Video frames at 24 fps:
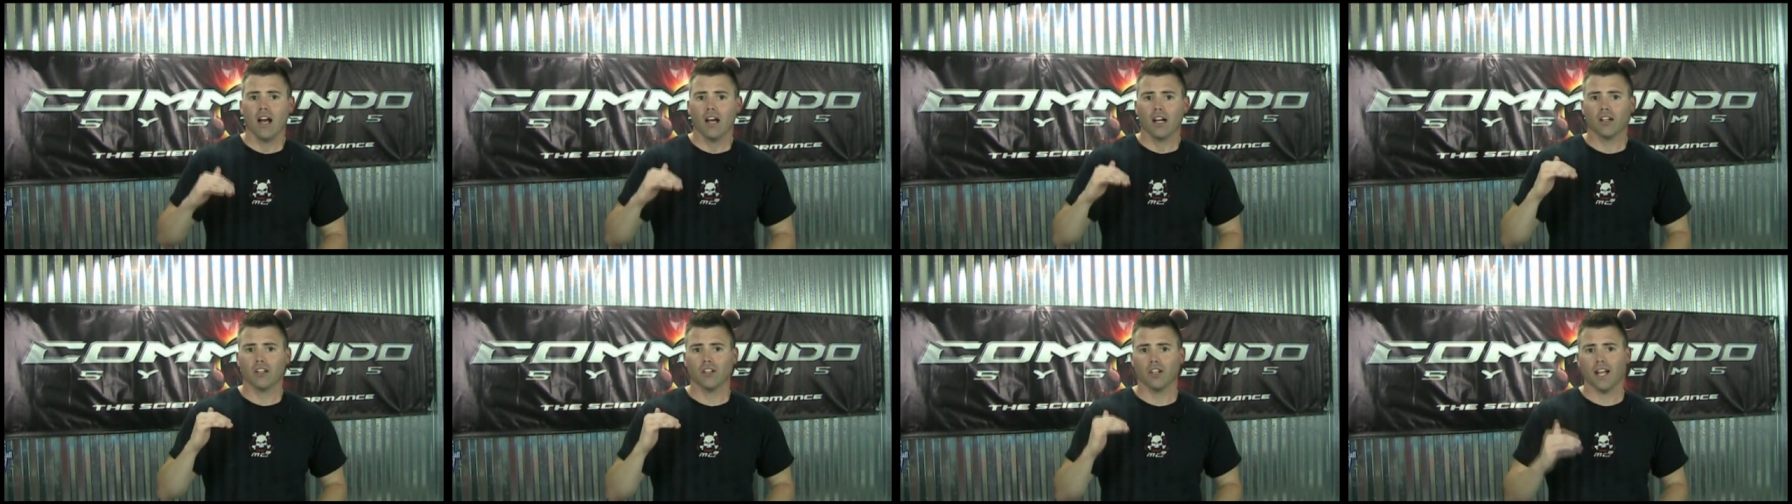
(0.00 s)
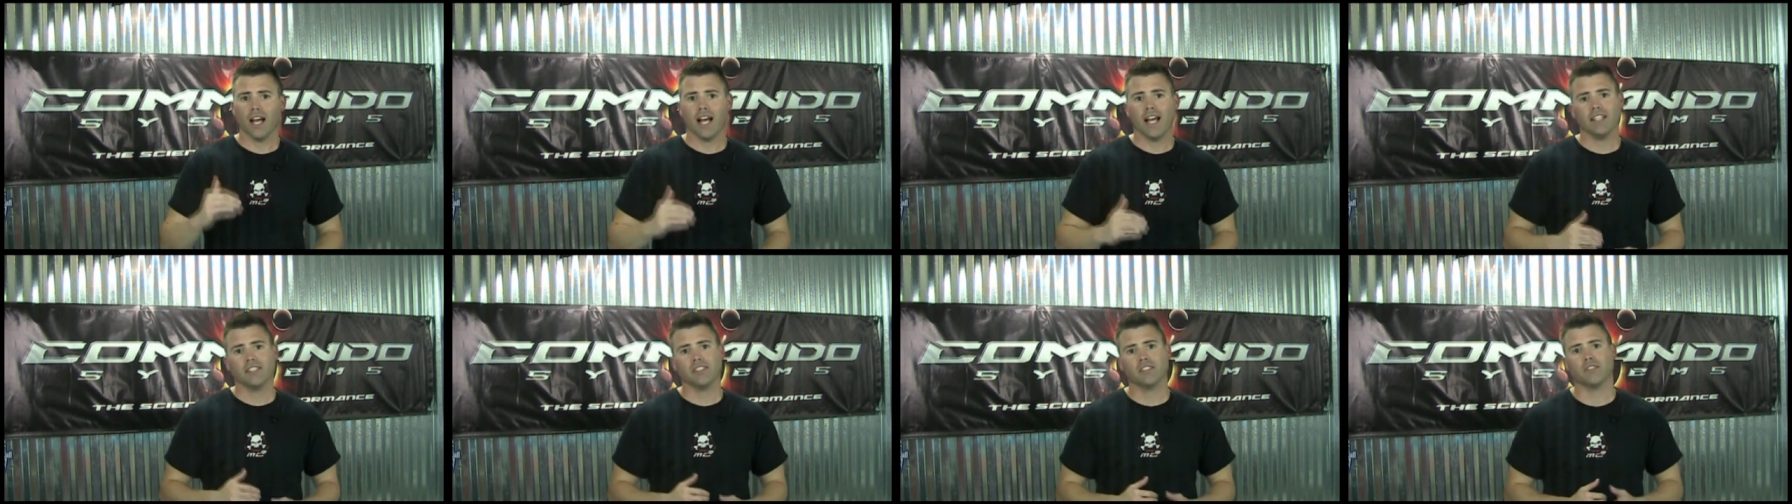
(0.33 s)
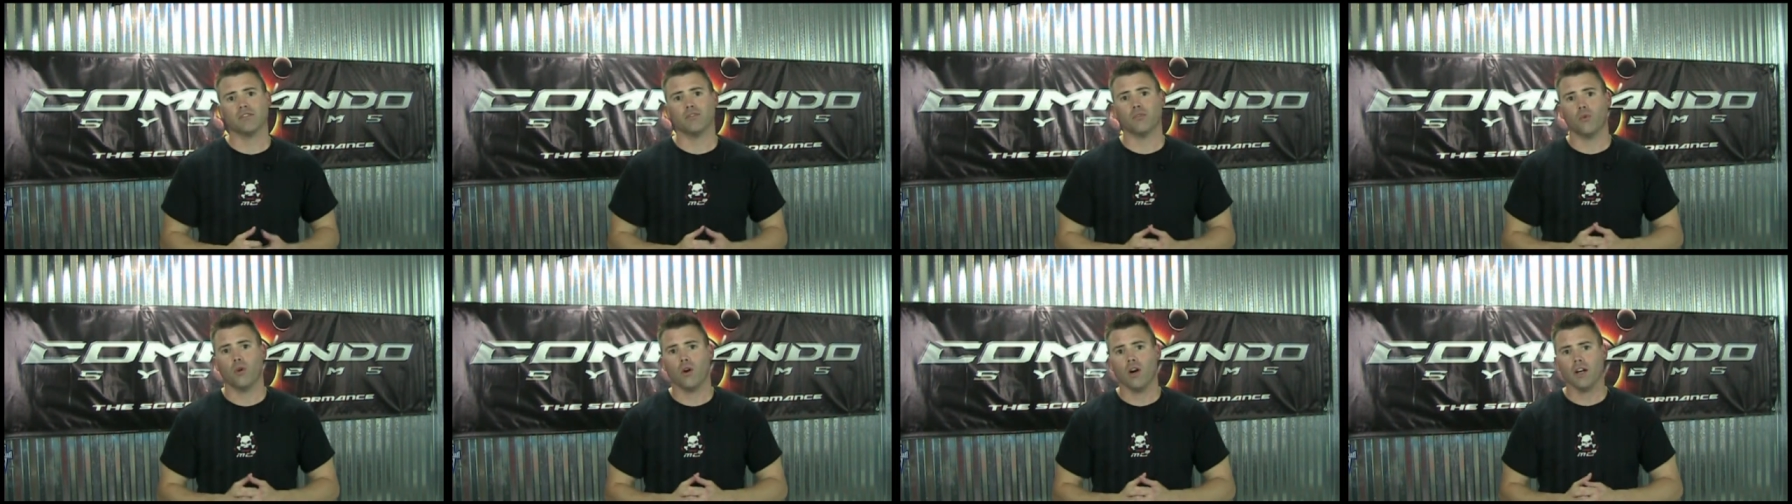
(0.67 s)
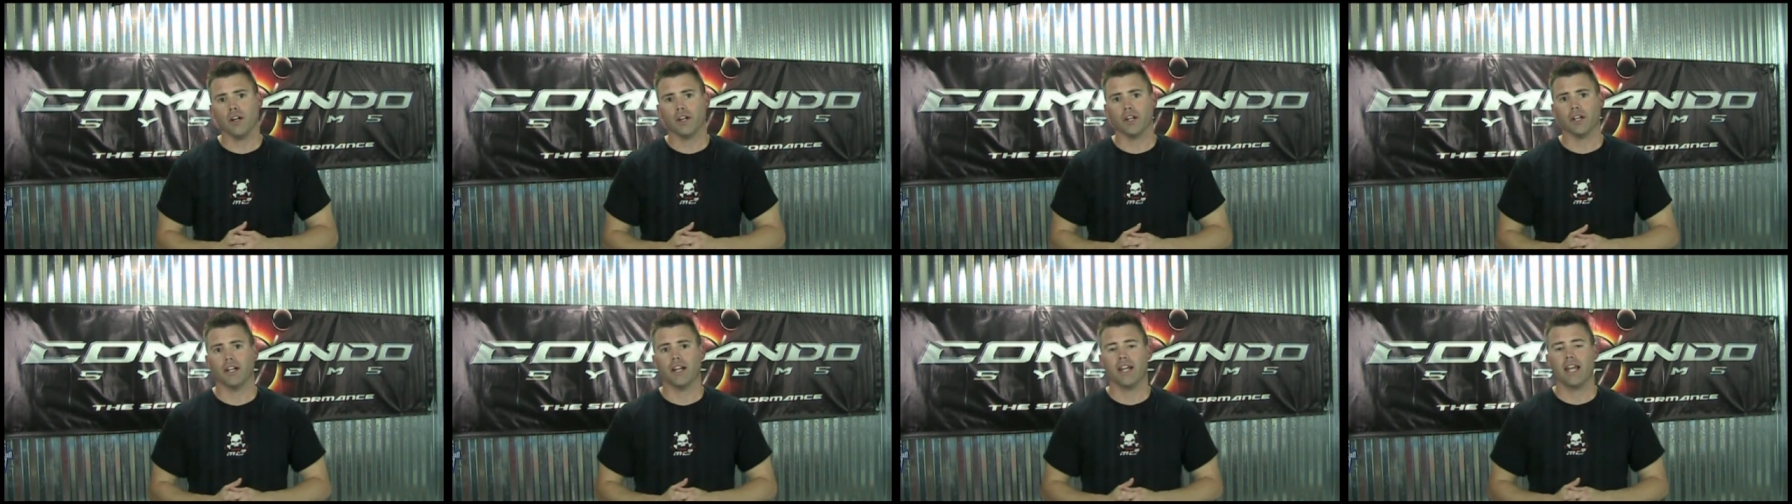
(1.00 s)
glass of
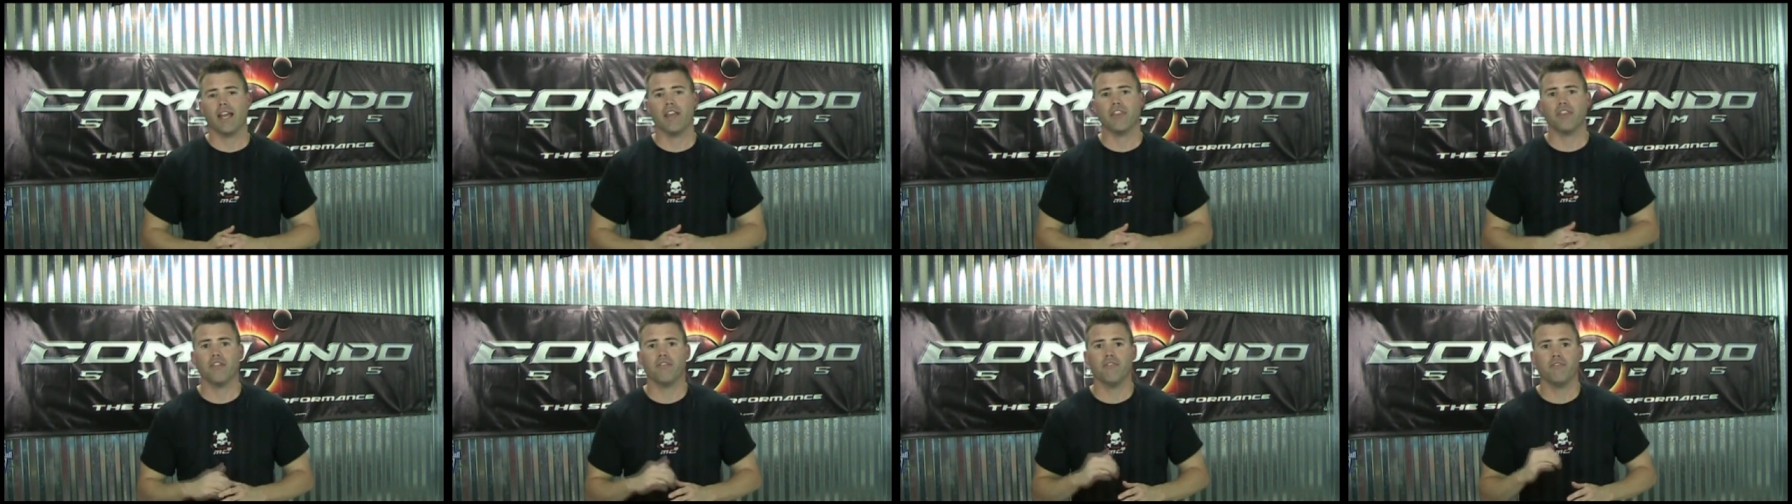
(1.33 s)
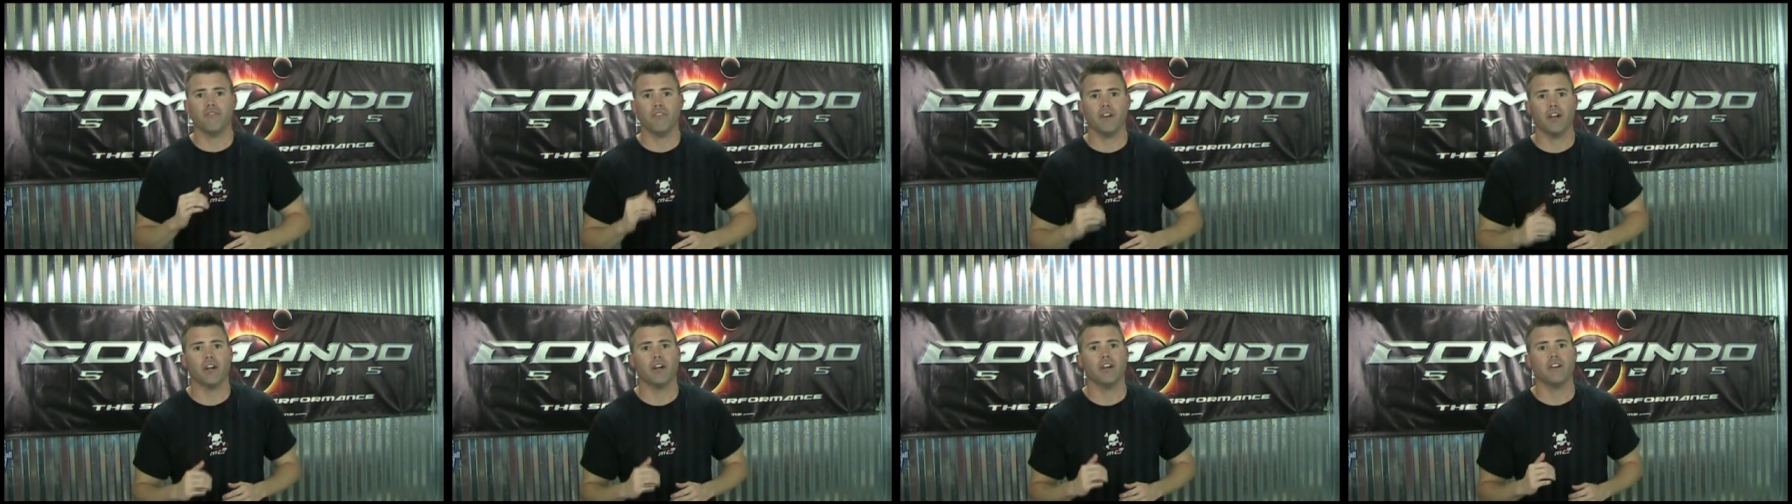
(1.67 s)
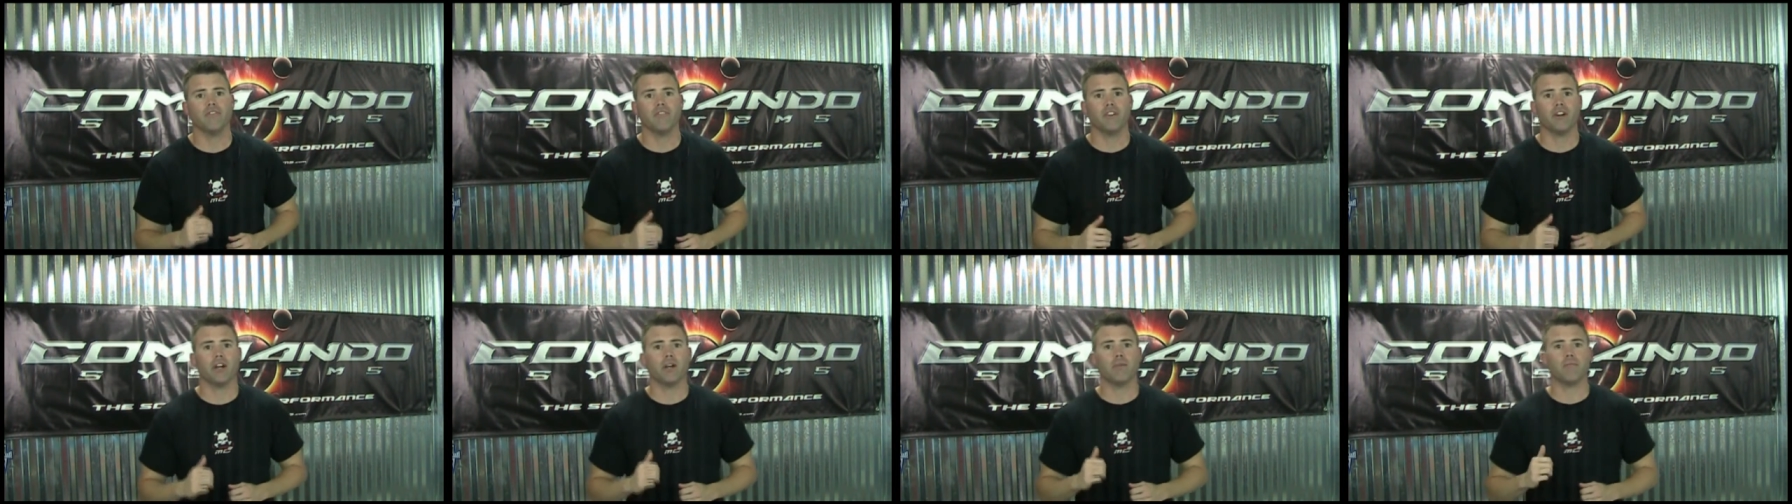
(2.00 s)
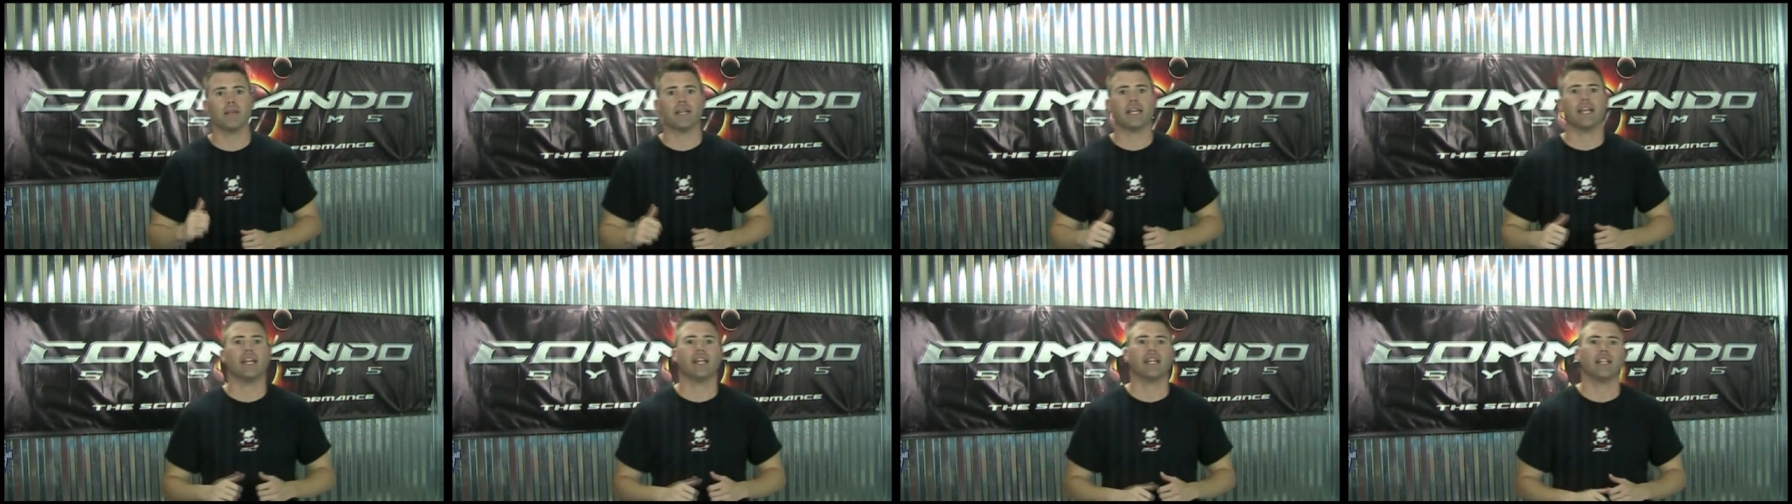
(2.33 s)
water at the very
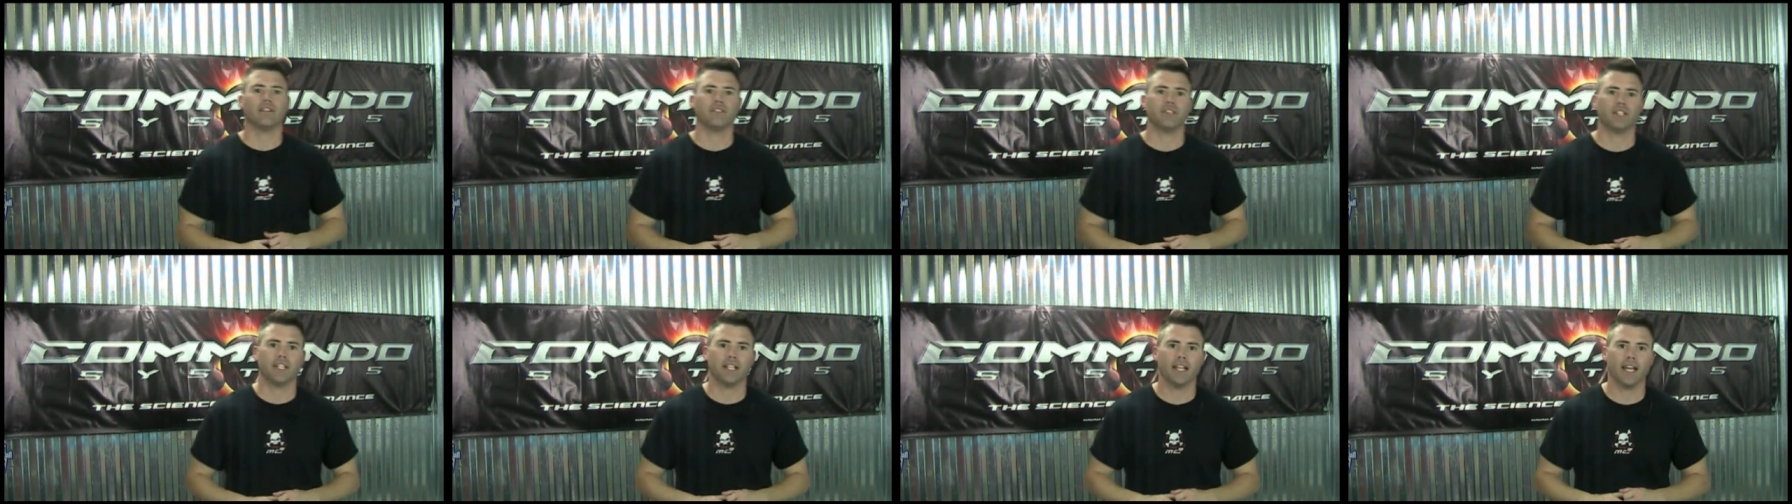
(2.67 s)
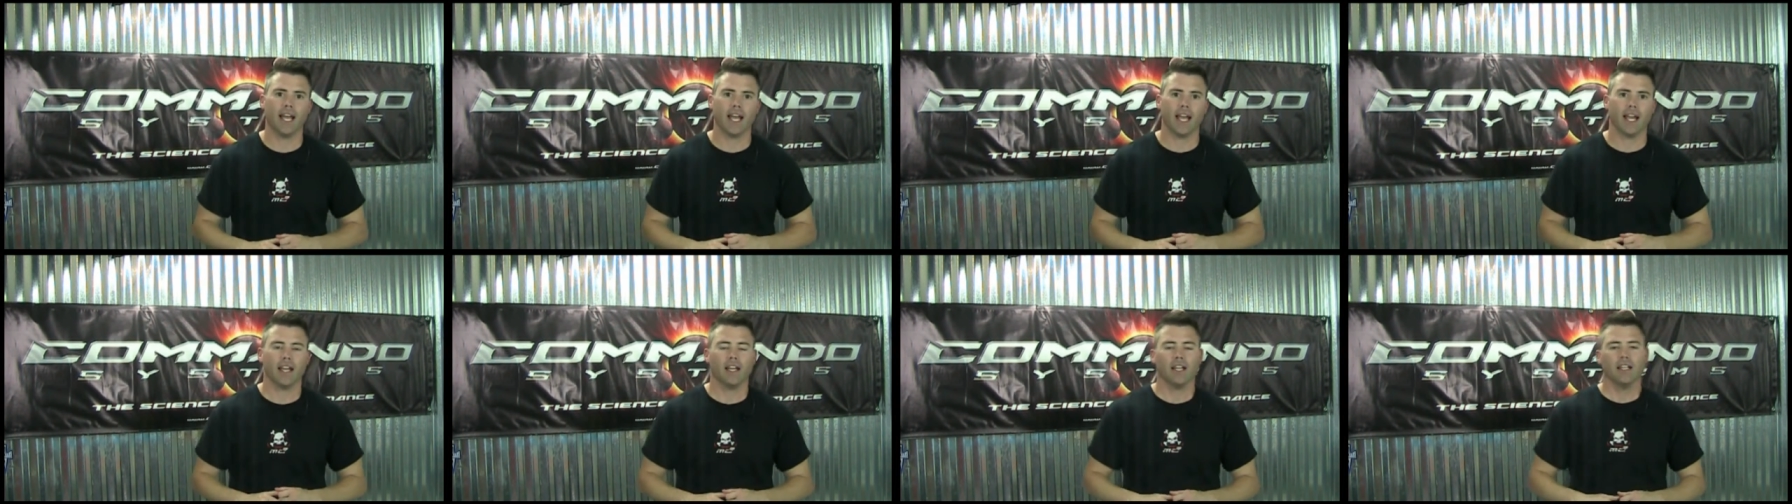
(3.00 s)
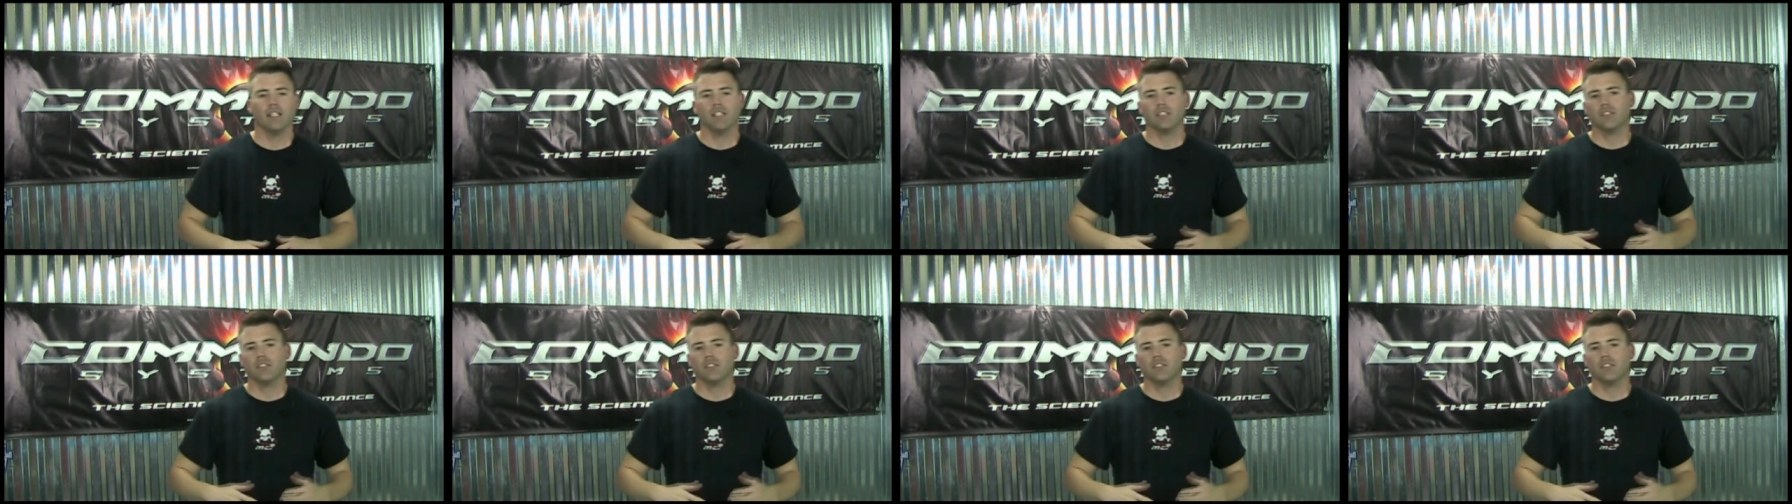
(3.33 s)
beginning of the day.